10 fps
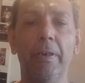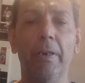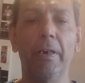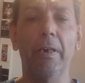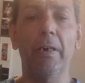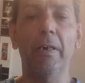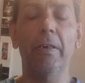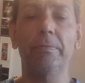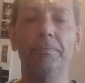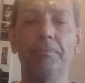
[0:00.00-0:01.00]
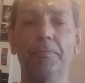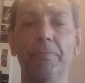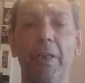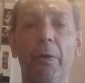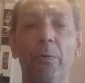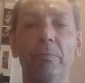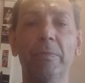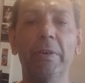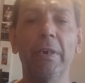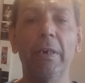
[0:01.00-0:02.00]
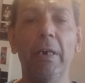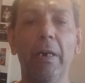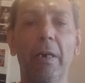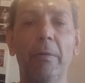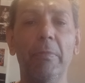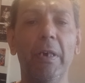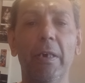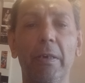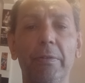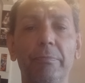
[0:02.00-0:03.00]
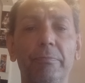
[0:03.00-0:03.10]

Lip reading: Uh, Hello. Um, uh,